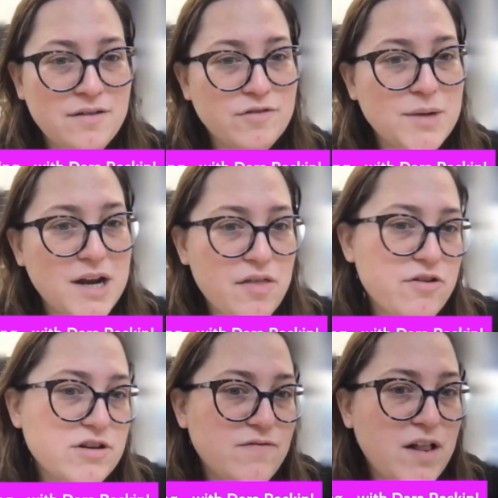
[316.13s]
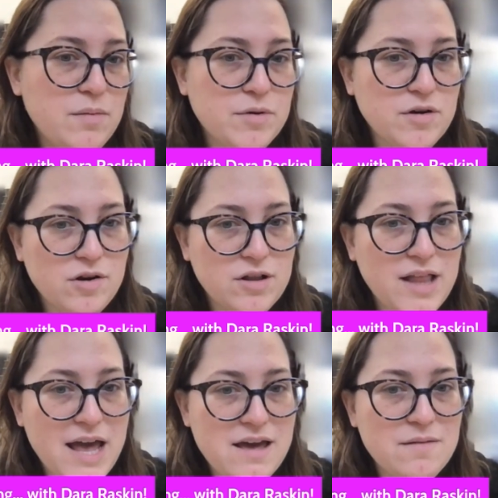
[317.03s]
from another developer or
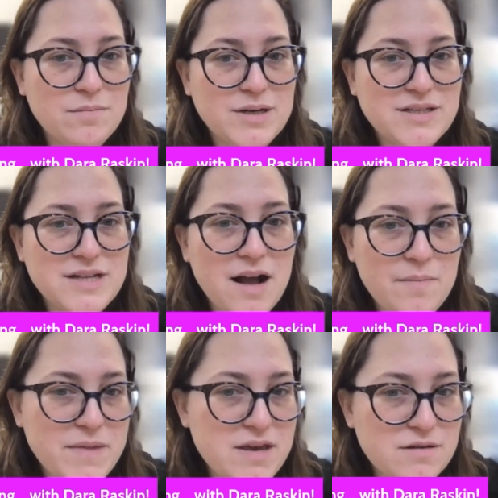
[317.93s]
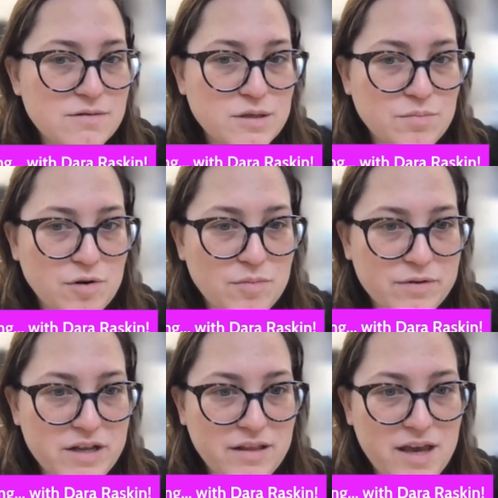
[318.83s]
client, but is not being used
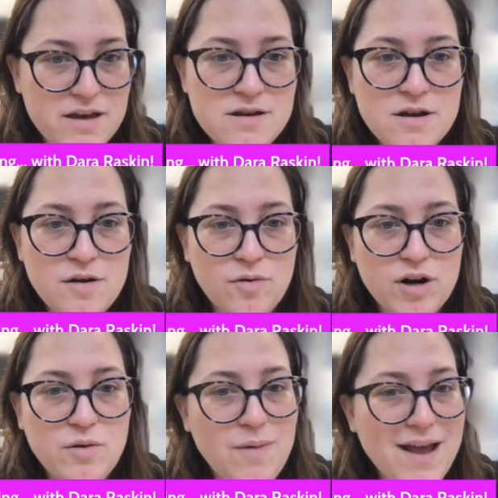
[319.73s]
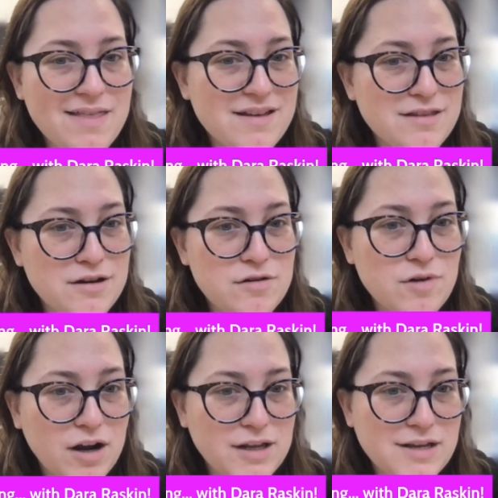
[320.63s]
appropriately or in a way that the new
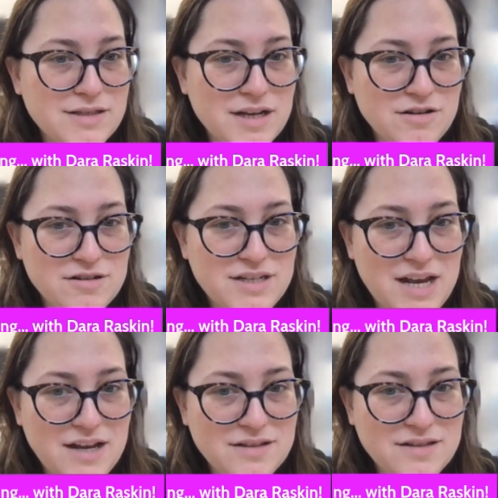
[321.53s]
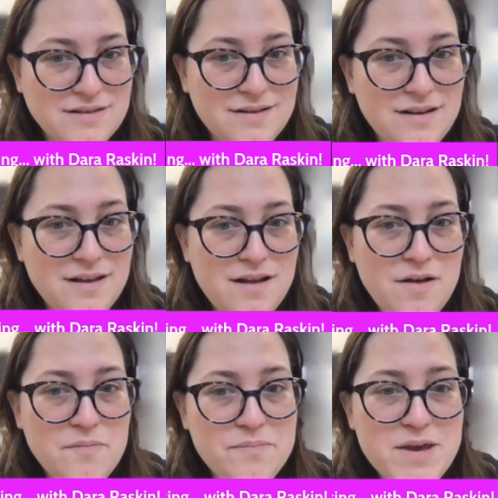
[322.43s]
audience understands.
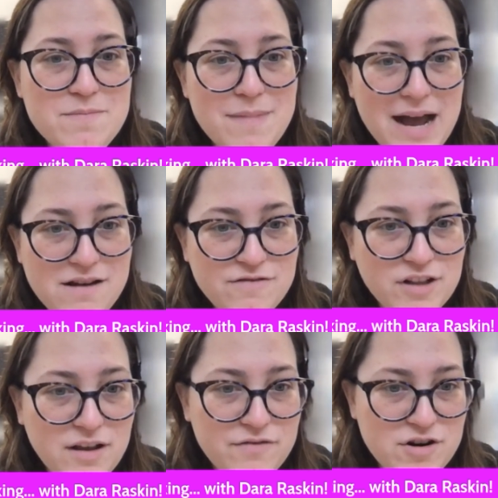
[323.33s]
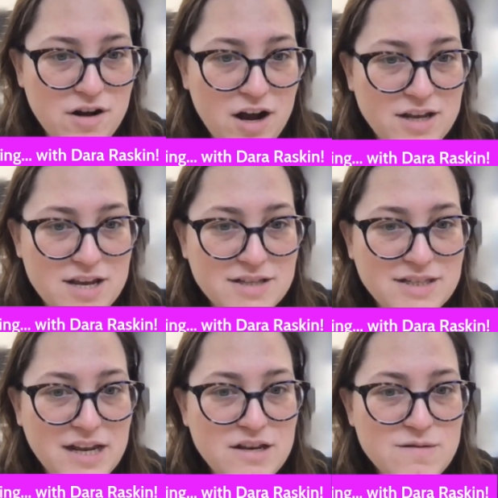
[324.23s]
Be mindful of your audience
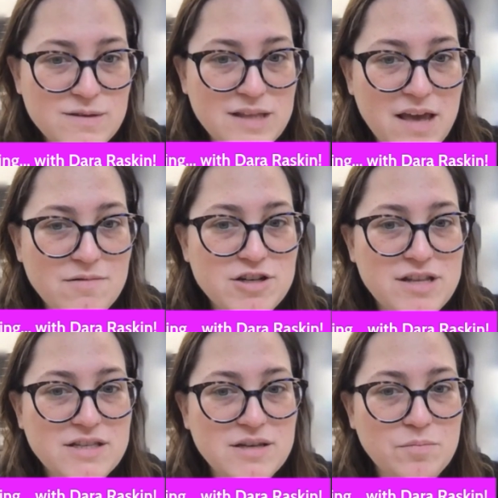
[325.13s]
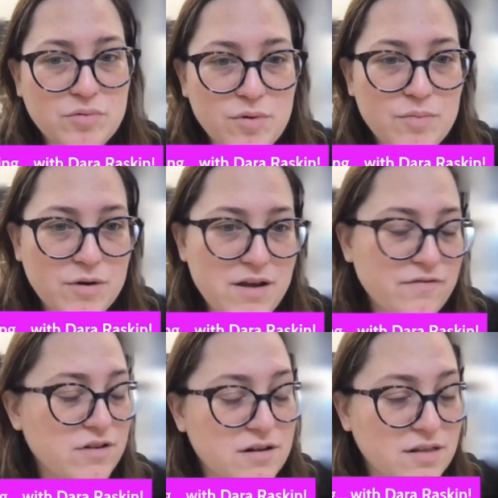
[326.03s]
and use language that's appropriate
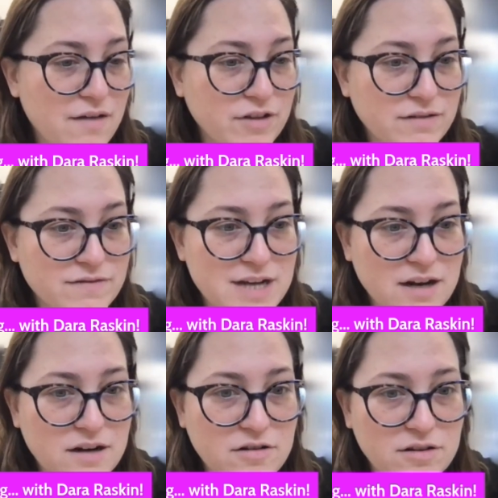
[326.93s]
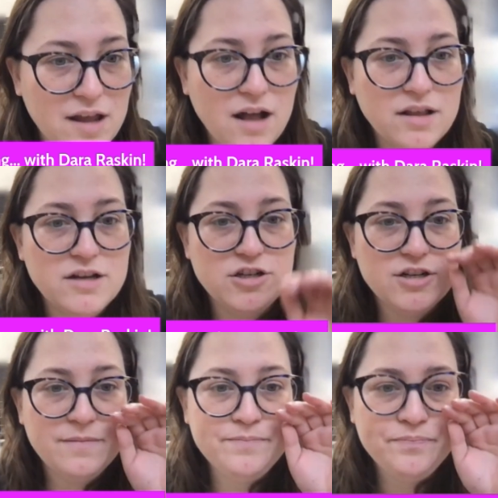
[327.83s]
for their level of technical knowledge.